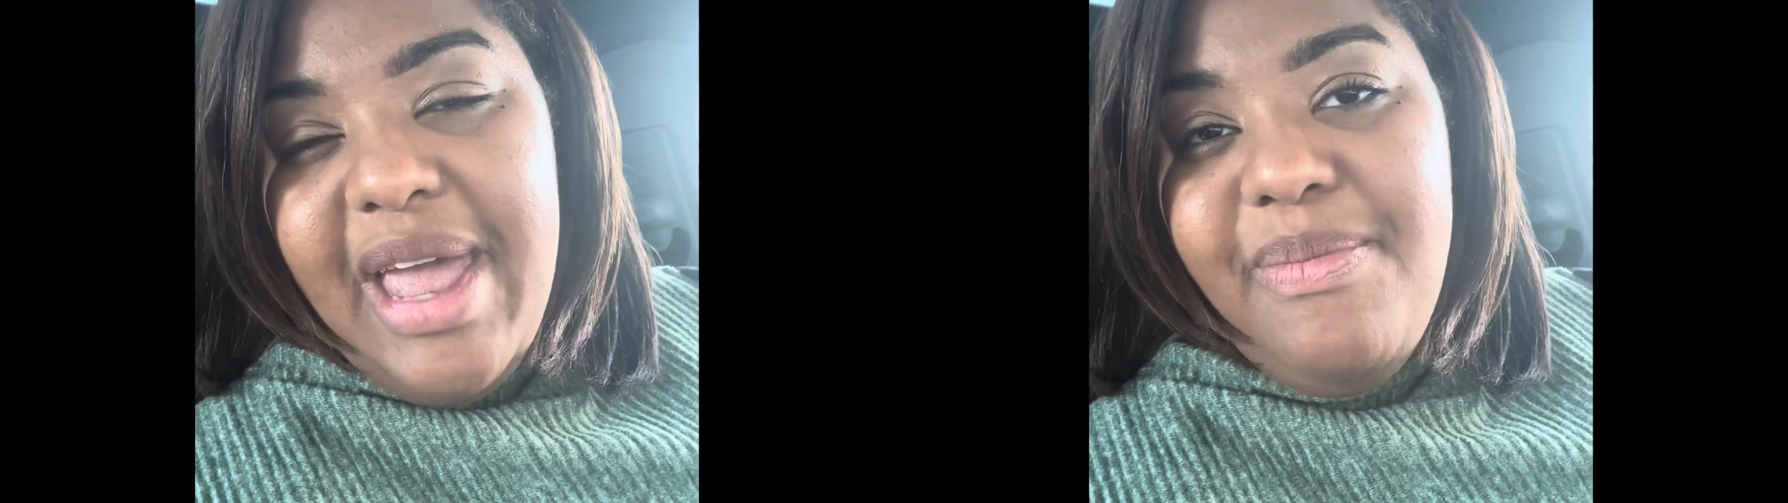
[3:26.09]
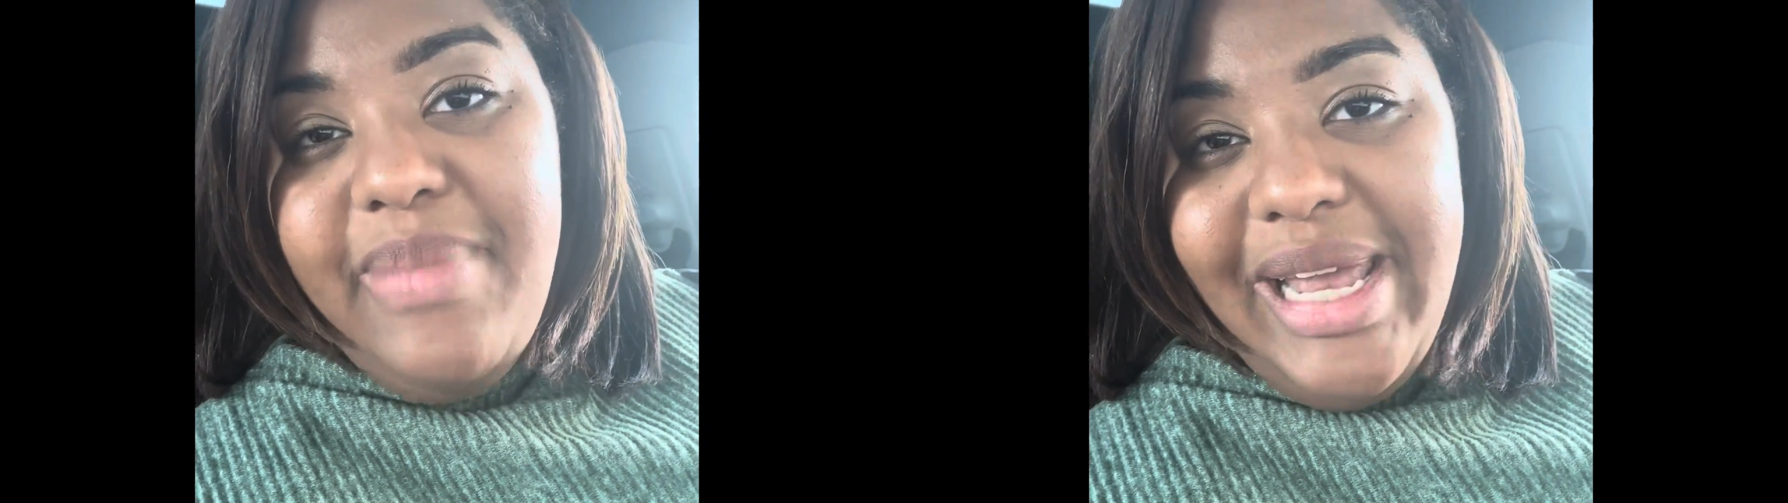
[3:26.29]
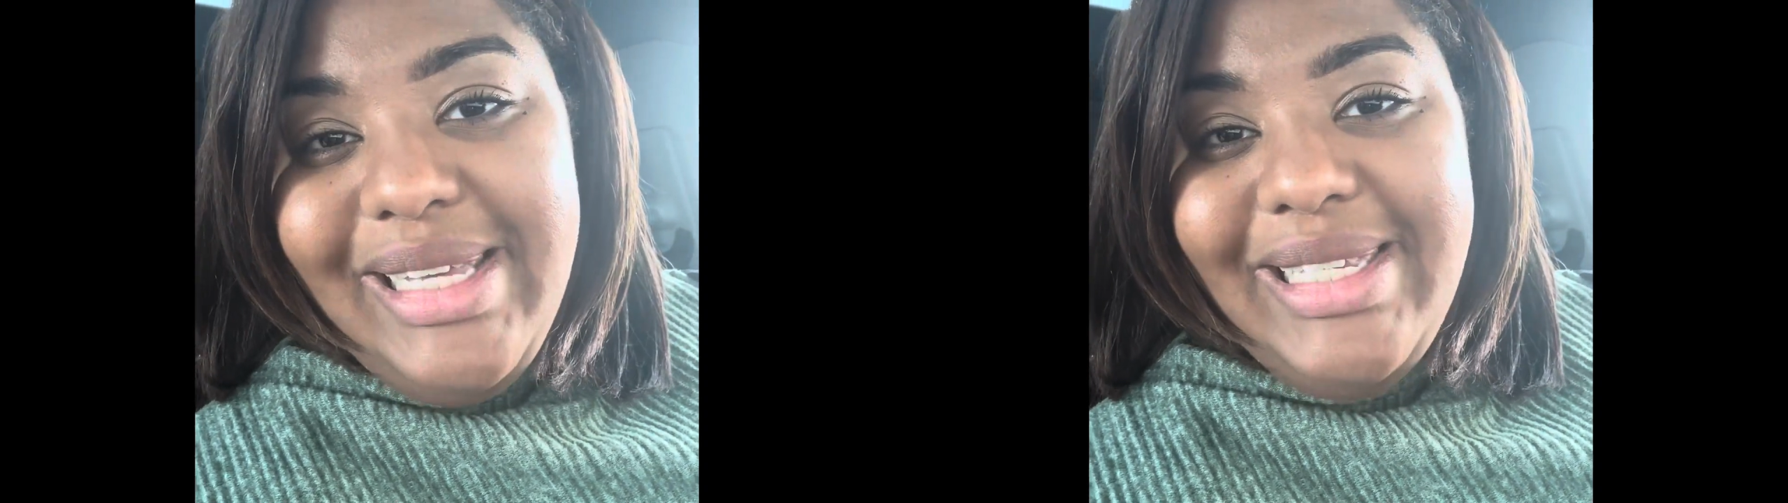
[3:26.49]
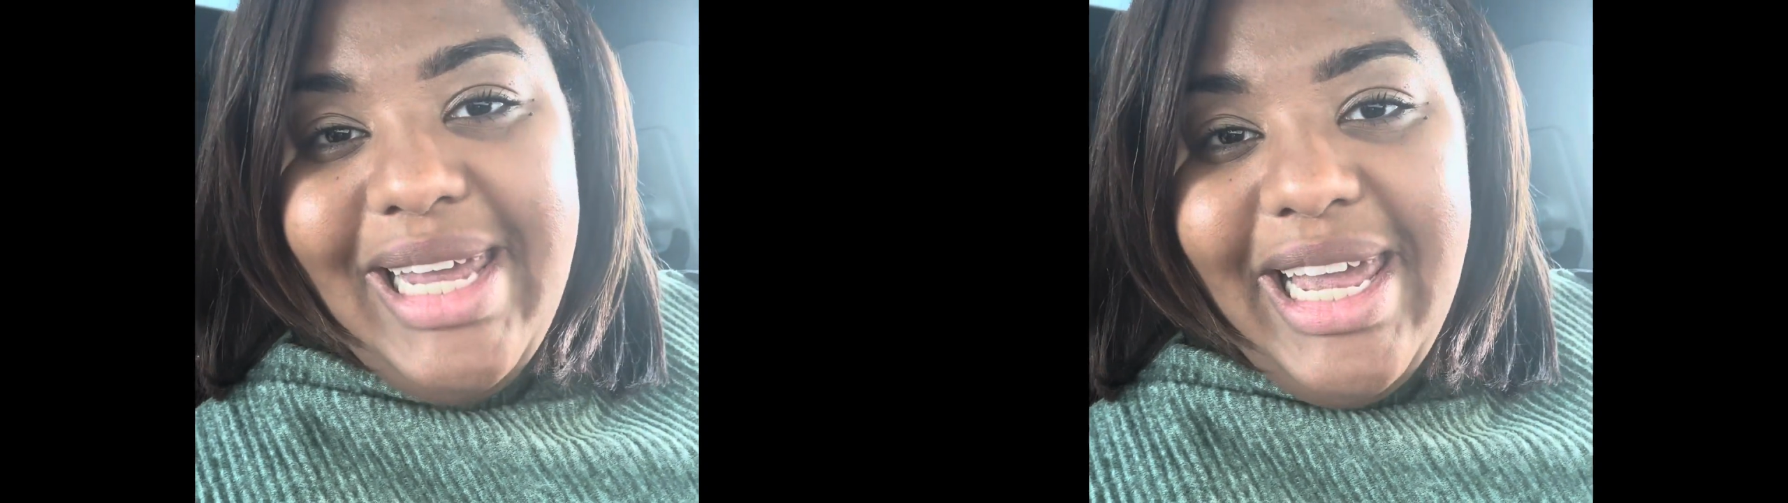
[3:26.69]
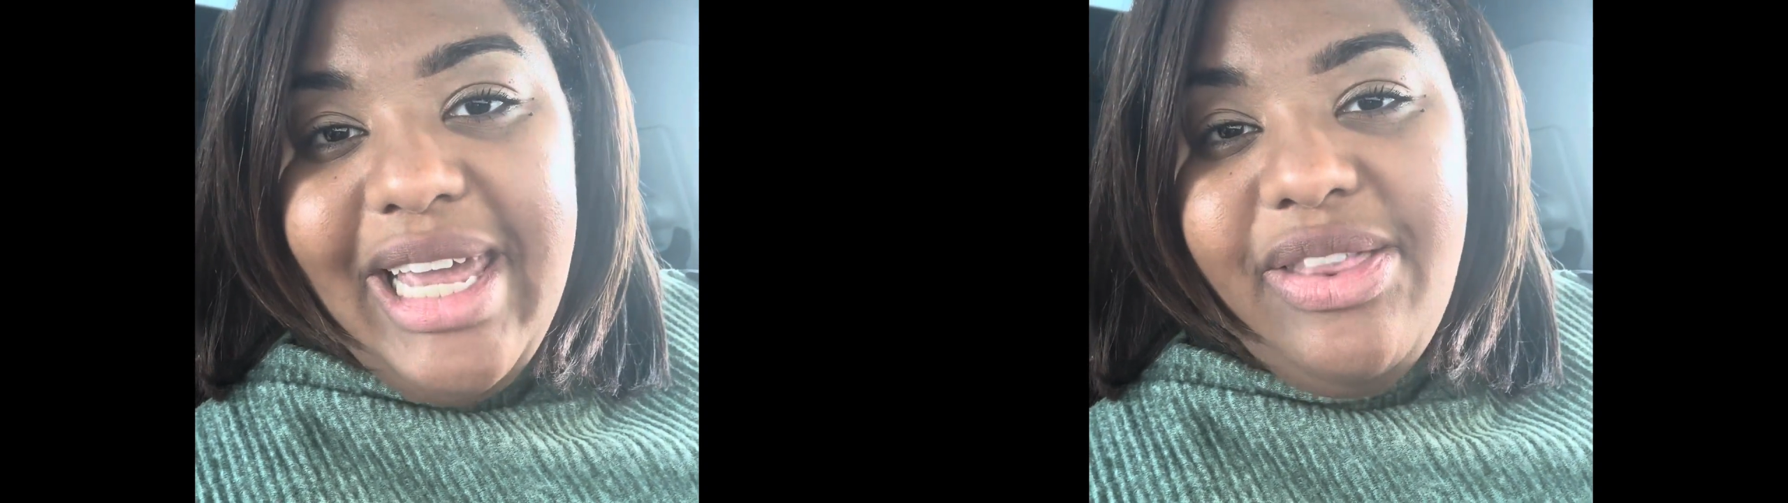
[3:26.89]
and be
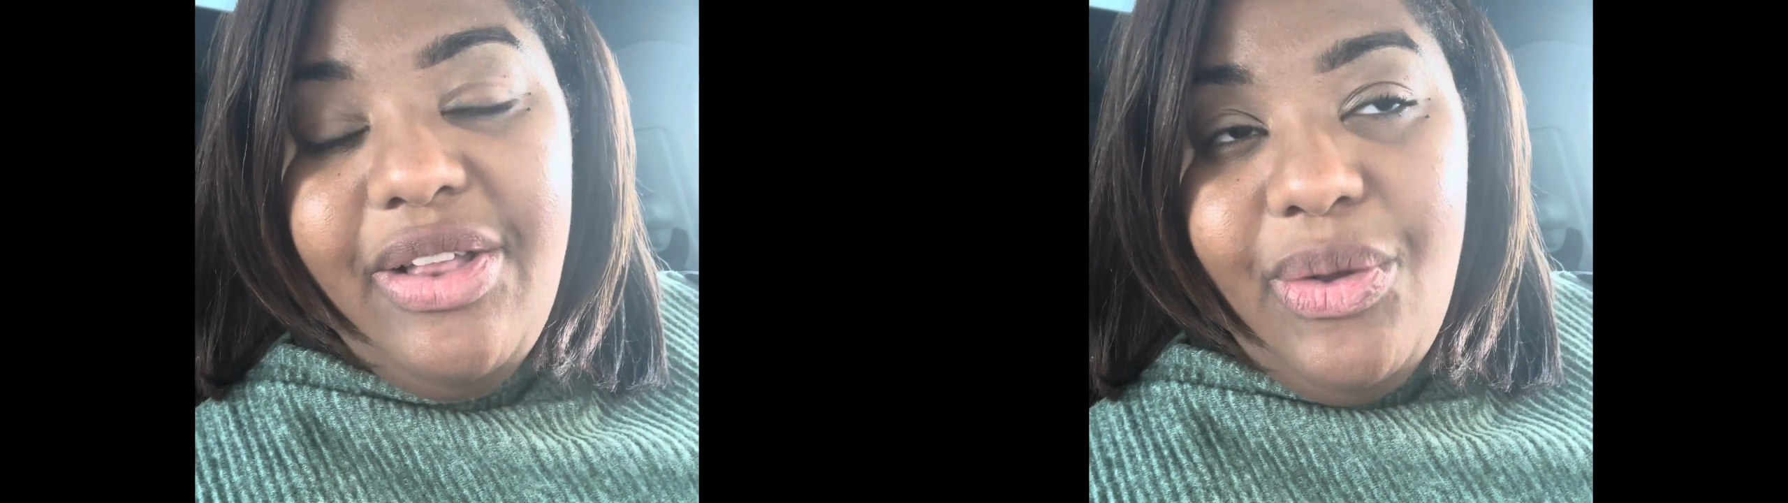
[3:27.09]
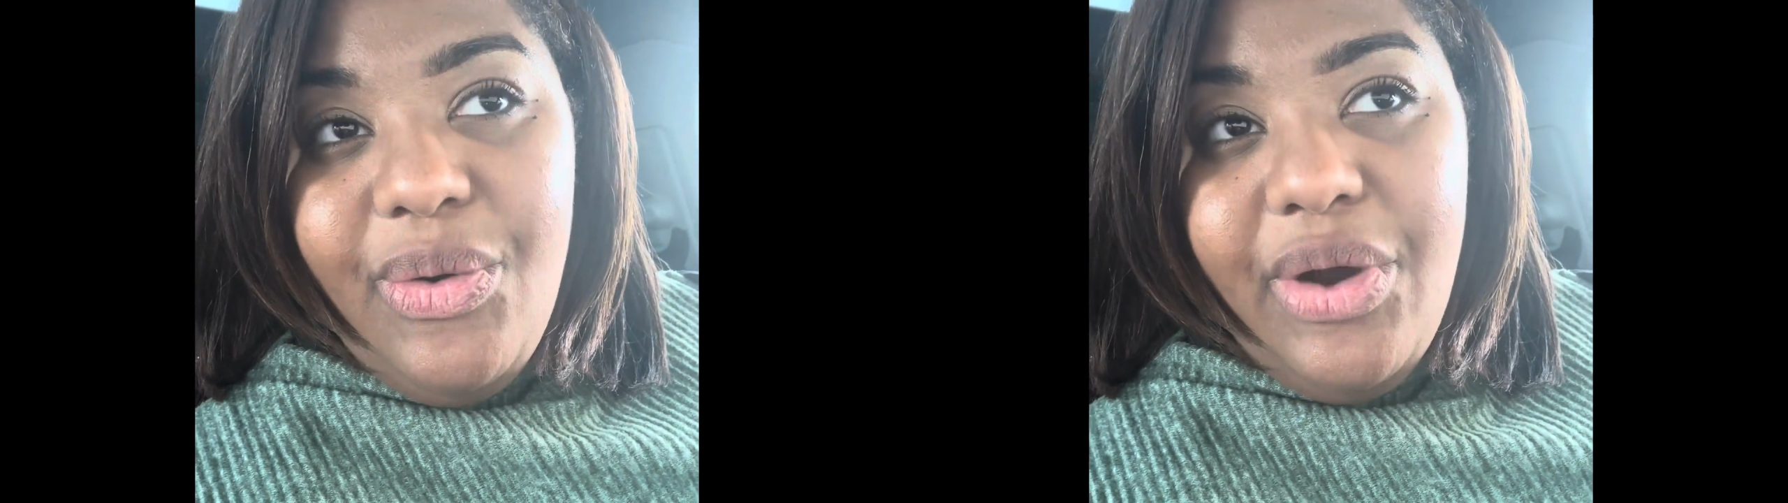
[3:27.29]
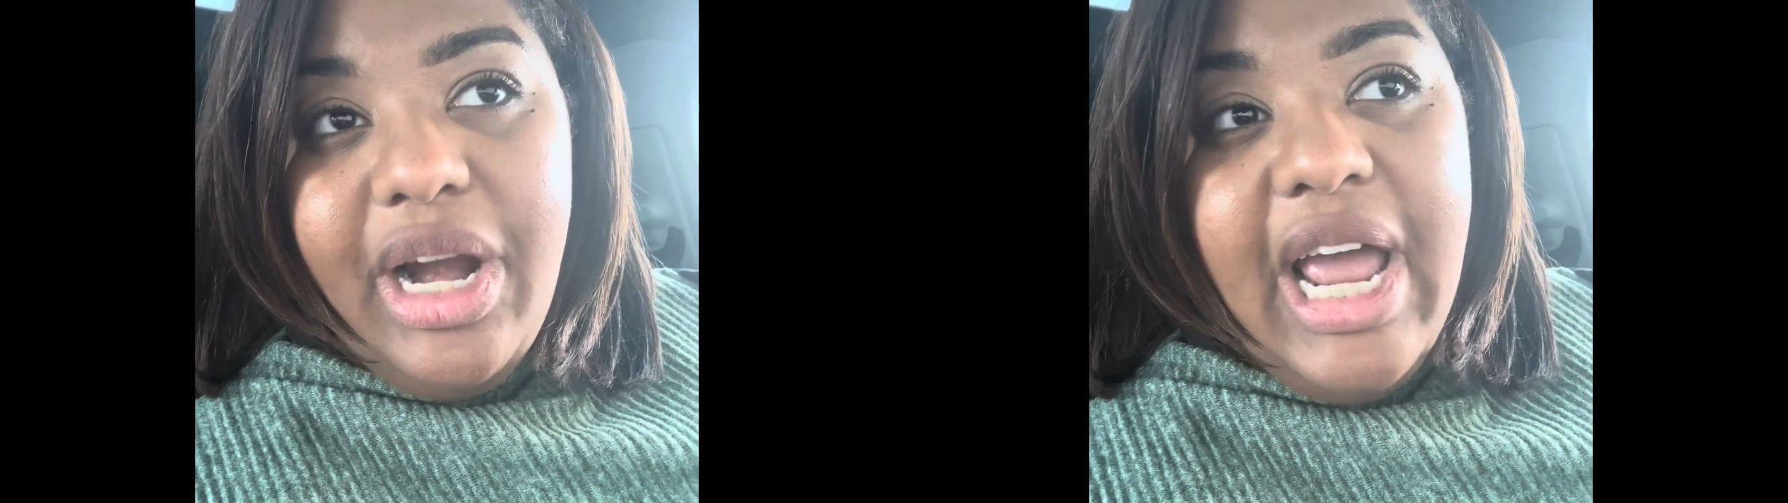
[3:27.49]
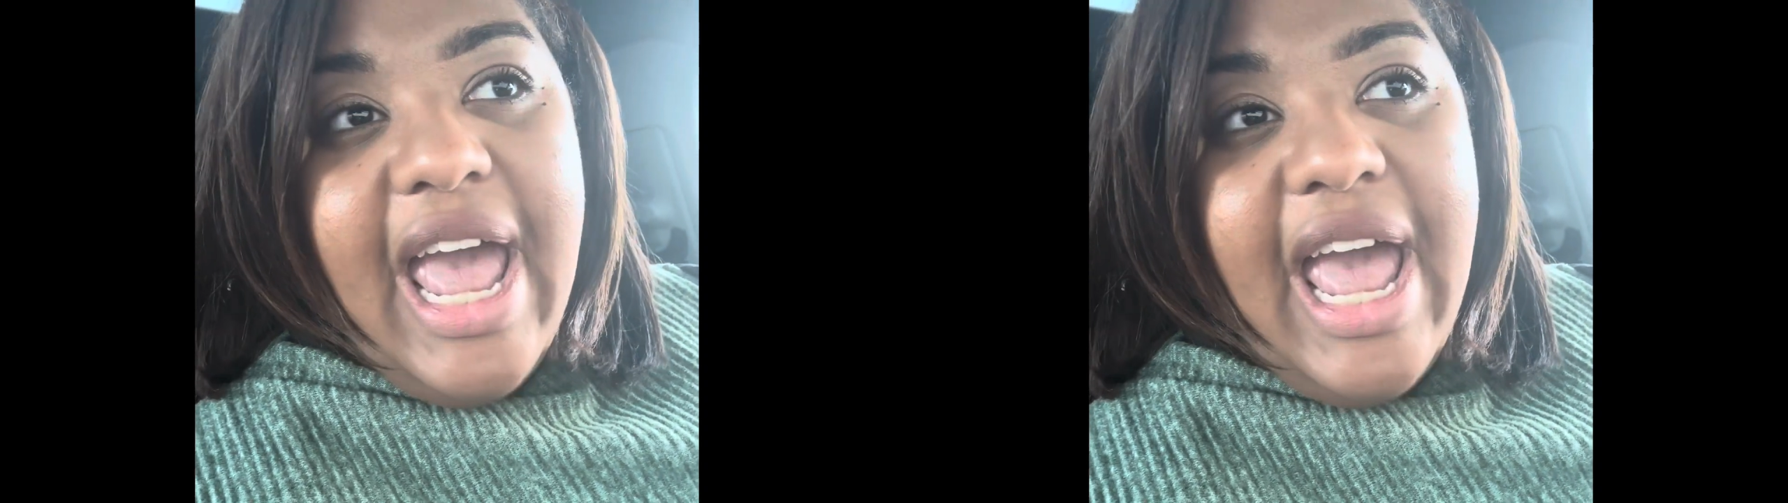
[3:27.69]
seeking the Lord.